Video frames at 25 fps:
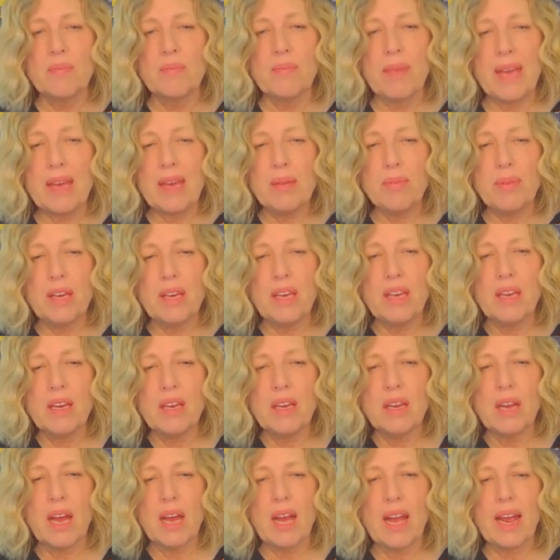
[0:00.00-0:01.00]

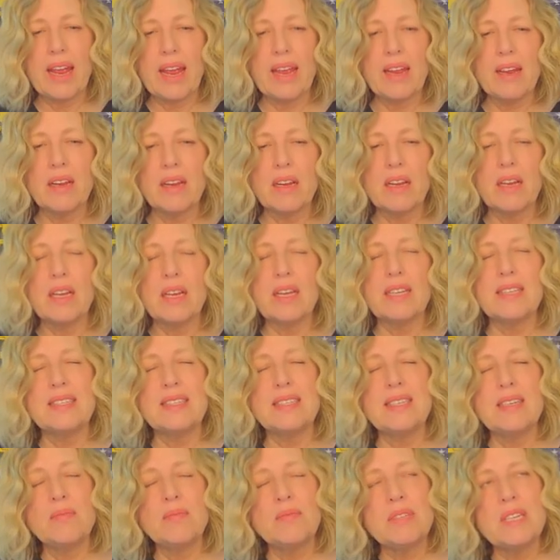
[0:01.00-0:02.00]
maybe I, it
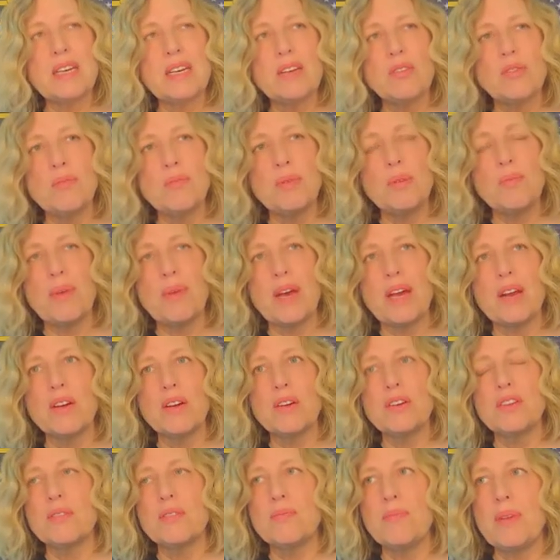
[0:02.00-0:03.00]
seems like it would be
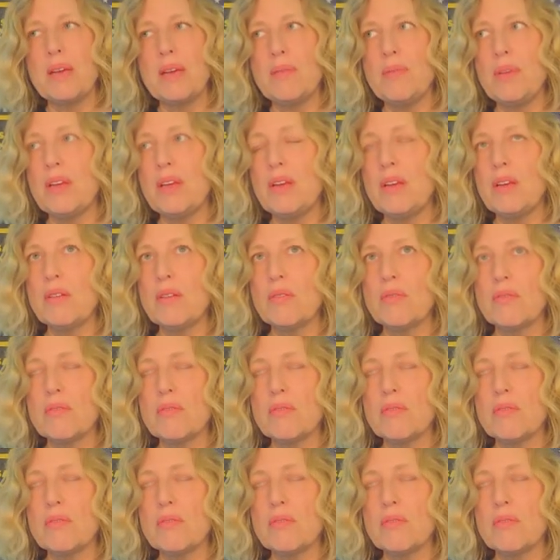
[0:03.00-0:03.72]
better to maybe